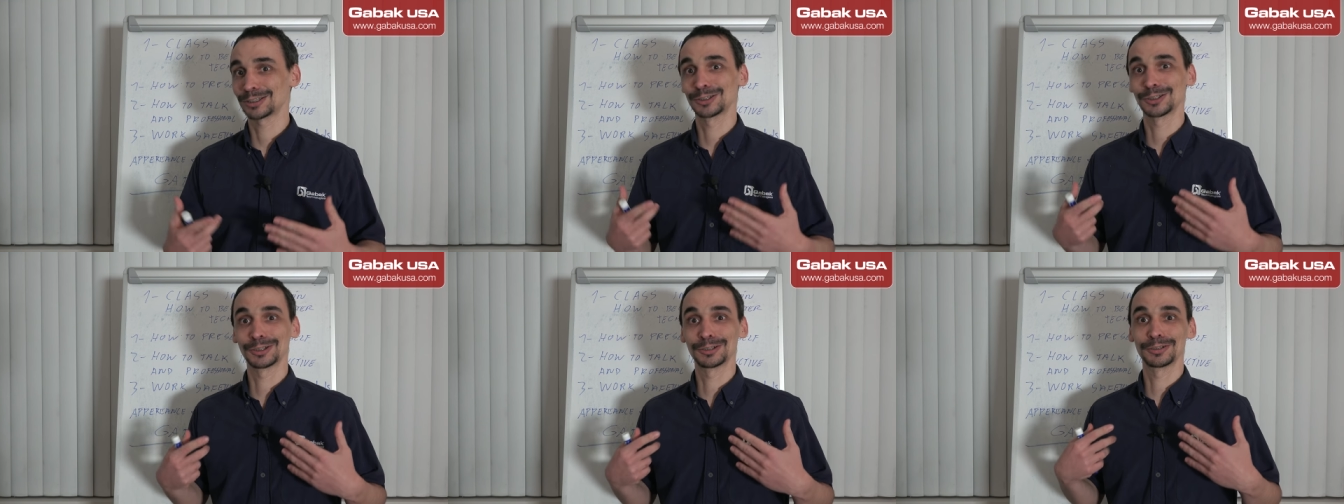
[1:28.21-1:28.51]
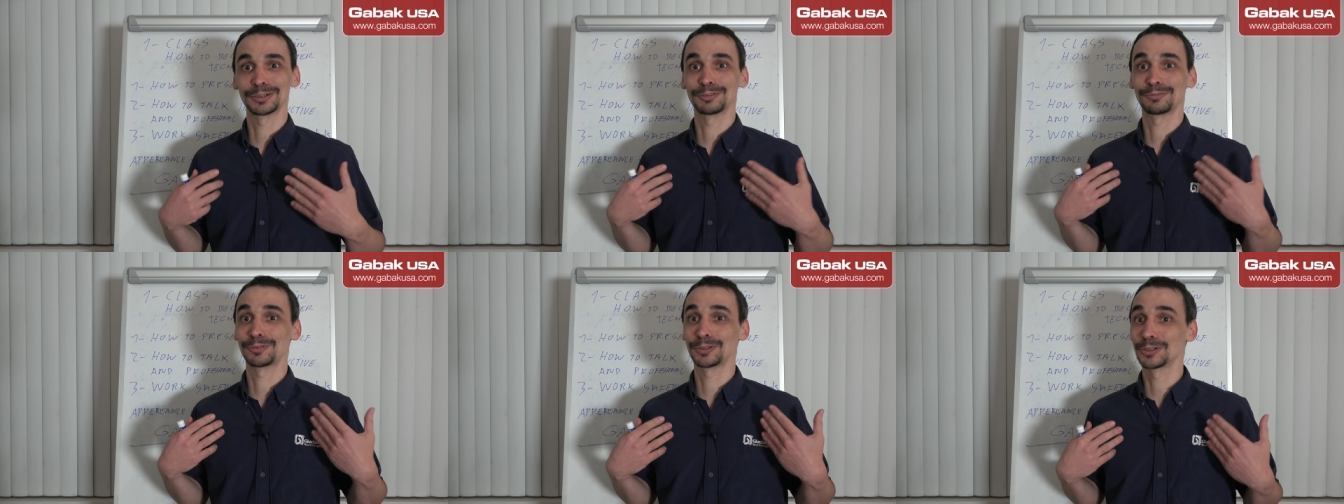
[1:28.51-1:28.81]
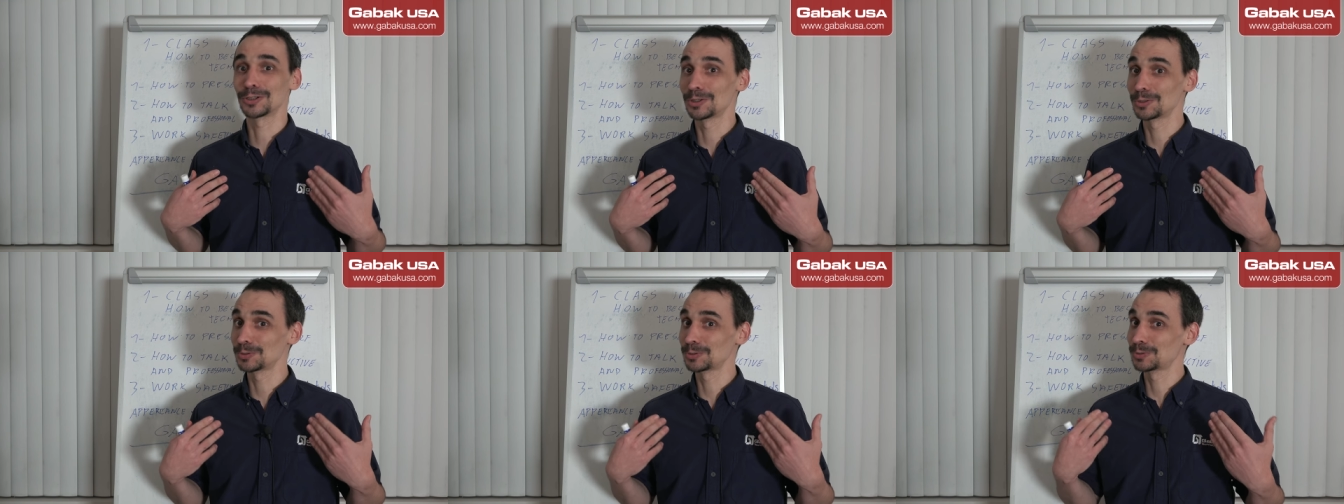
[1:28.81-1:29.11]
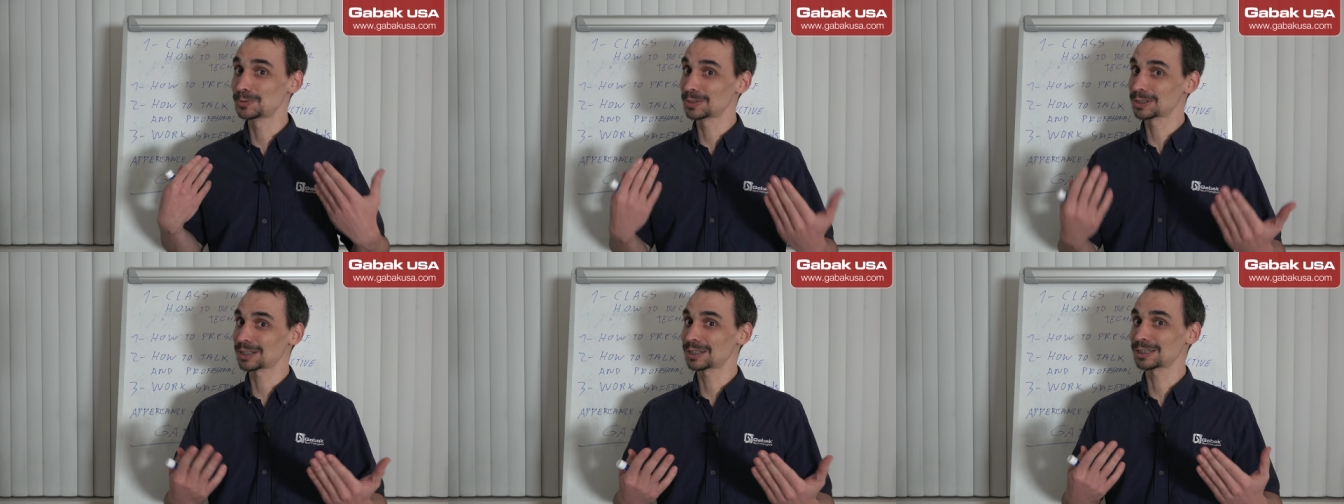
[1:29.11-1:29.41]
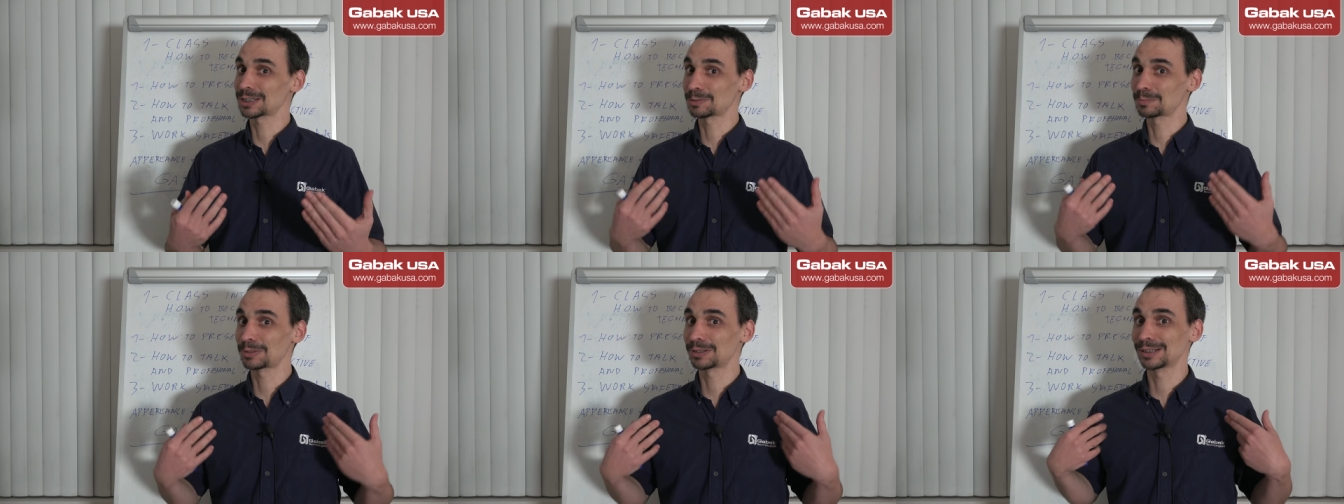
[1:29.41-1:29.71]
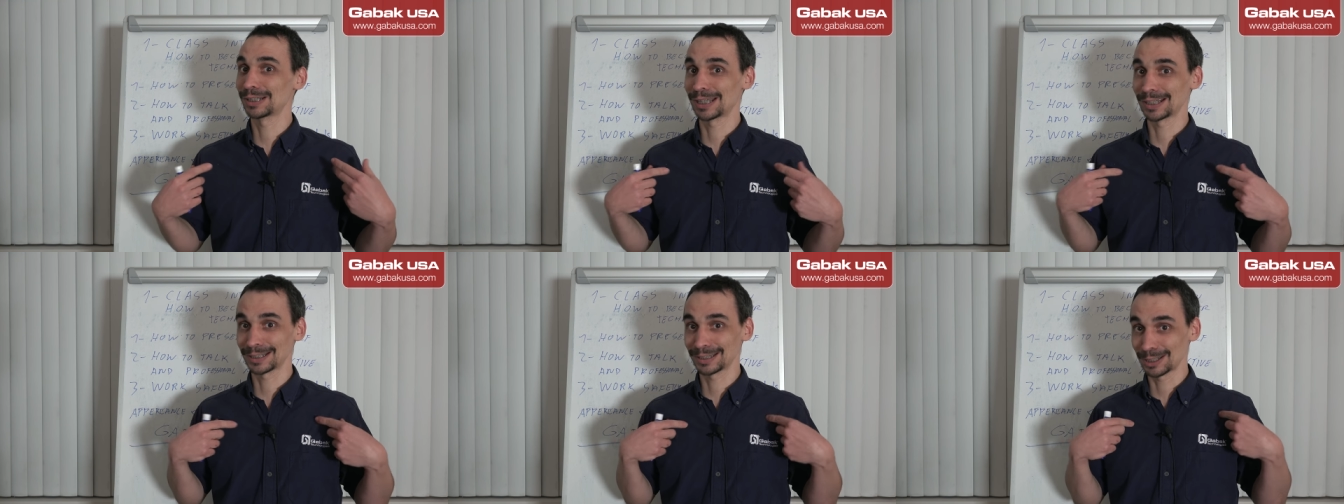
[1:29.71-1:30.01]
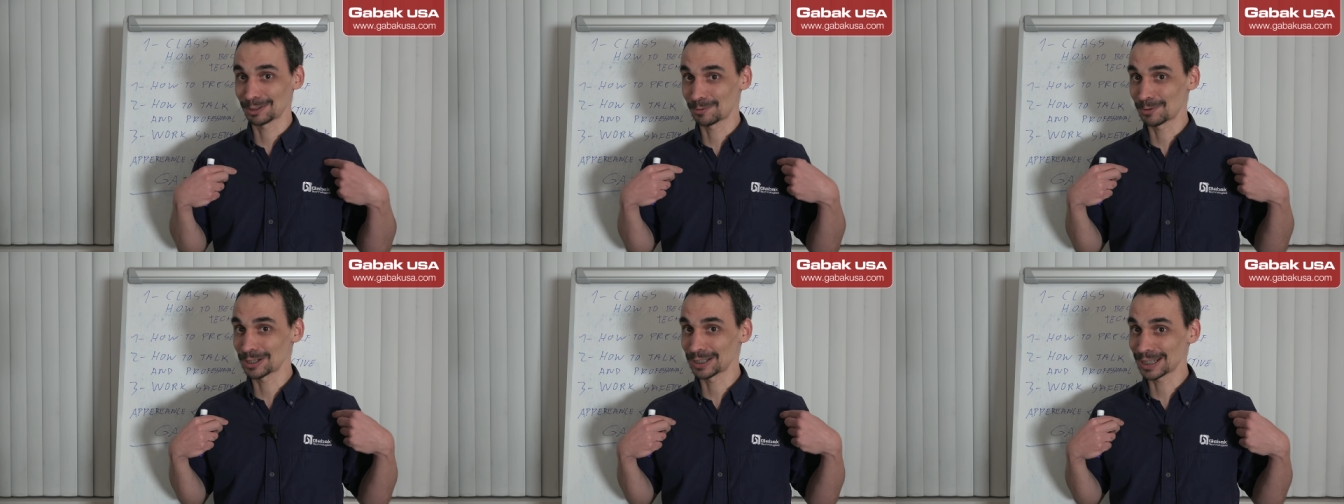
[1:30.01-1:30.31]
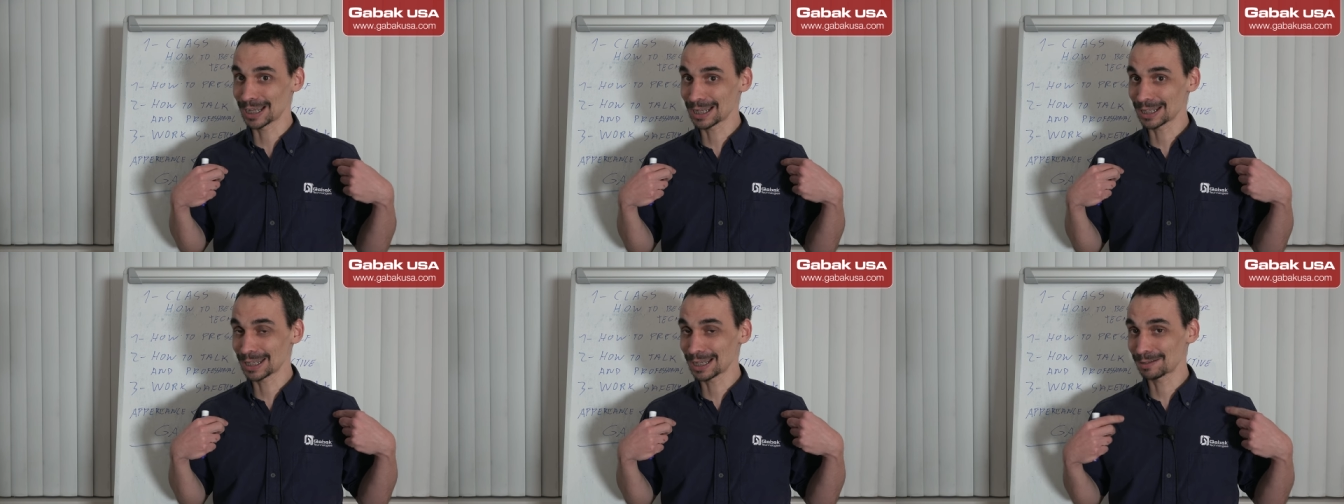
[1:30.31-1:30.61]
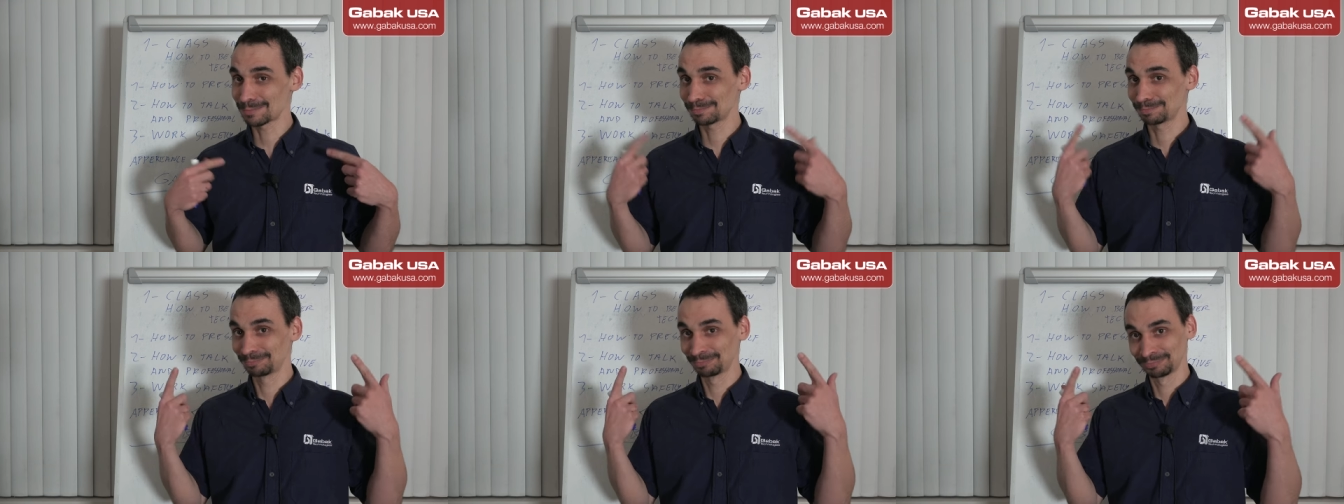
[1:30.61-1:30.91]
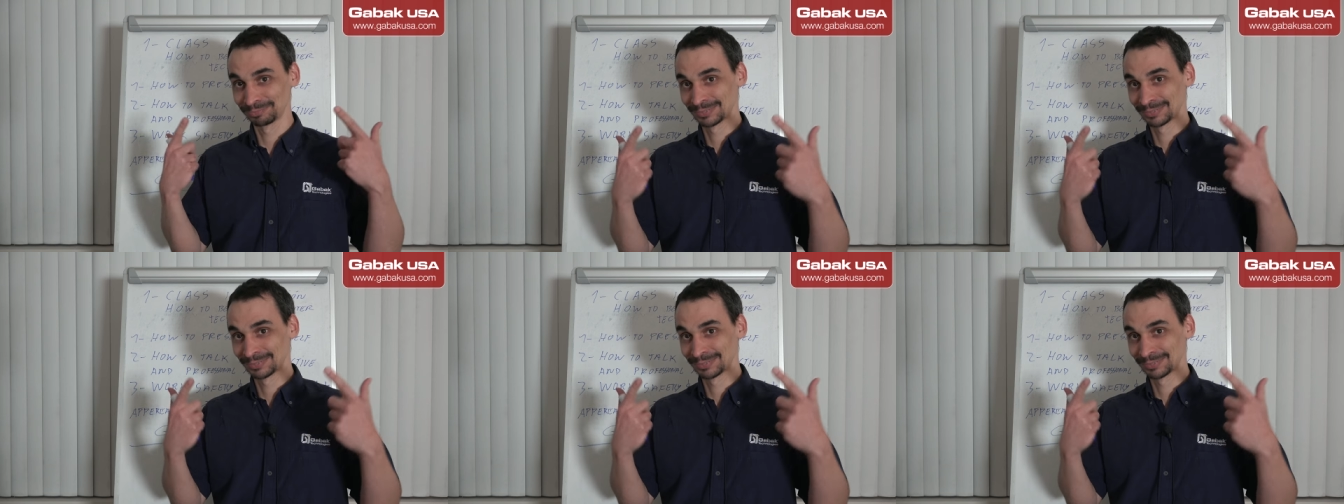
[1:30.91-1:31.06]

So if you go to a customer like the way I am,